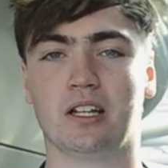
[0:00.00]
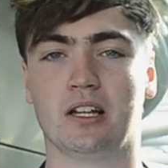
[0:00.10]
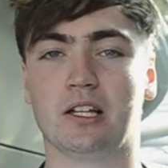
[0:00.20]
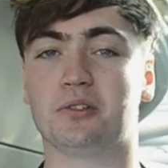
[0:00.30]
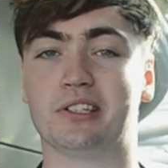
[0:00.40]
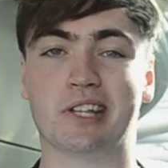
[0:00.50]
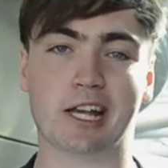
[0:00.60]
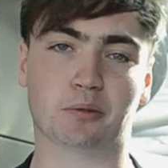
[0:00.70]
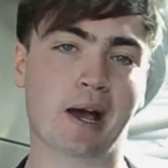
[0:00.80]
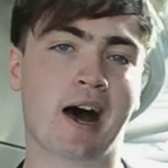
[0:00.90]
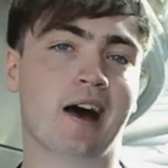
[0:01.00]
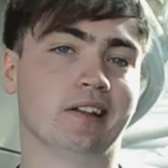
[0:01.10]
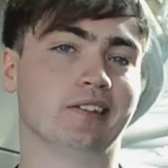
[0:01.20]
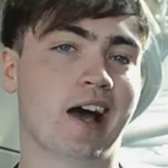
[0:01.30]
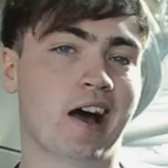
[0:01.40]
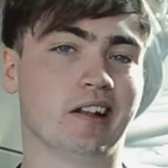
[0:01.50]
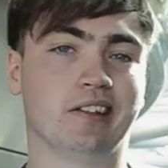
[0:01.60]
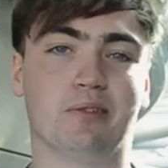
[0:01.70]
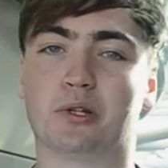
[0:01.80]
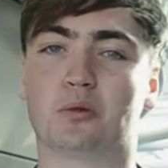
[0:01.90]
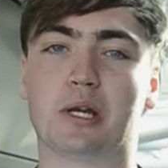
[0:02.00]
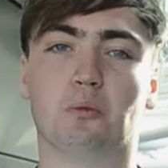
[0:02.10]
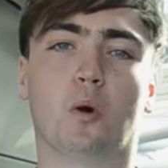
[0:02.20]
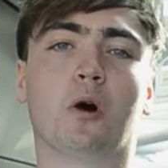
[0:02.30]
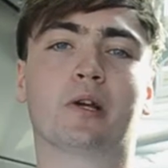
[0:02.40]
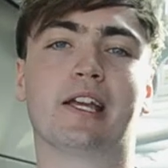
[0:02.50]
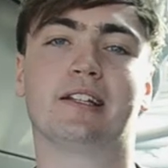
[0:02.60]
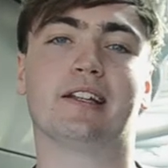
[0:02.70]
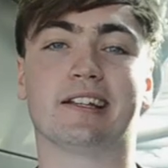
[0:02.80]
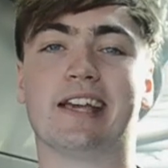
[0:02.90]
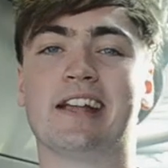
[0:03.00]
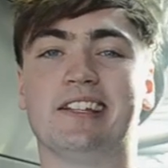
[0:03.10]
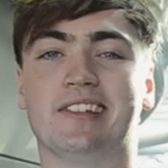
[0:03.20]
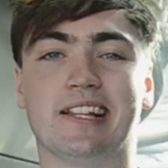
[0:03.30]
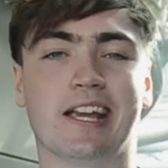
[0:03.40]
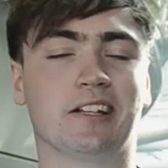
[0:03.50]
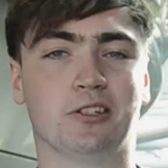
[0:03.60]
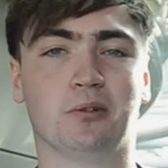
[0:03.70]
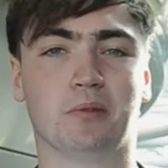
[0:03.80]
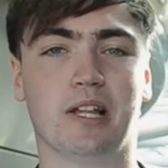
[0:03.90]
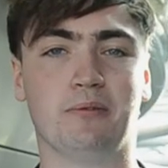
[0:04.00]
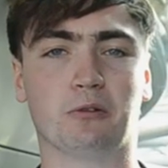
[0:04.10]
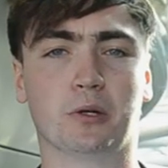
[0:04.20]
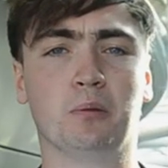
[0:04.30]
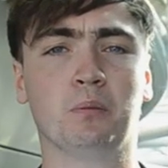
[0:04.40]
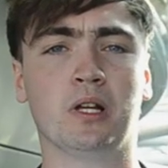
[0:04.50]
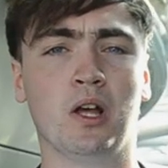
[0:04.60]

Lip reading: Lucy takes my hand and, in between walking and getting to the exhumed living room,